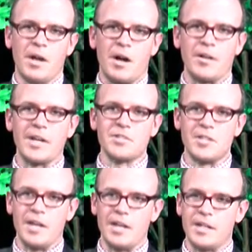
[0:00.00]
Our guest
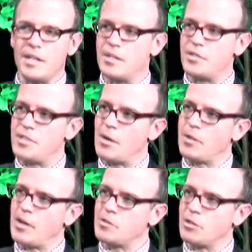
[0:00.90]
today is Town
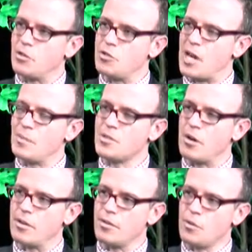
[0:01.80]
Councilor Thomas
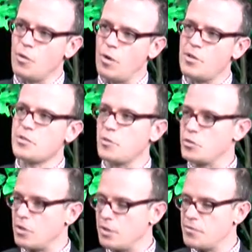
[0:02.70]
Cardon, who also
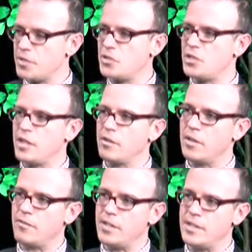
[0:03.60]
serves as chair
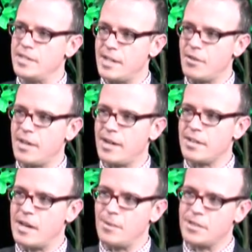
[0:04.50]
of the Derry
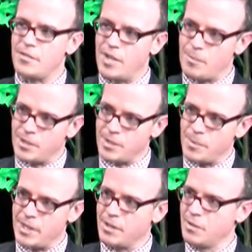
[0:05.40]
Economic Development
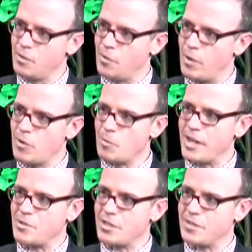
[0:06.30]
Committee. Welcome,
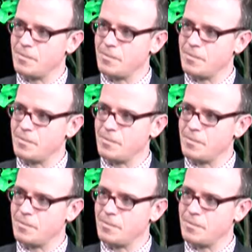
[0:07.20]
Councilor.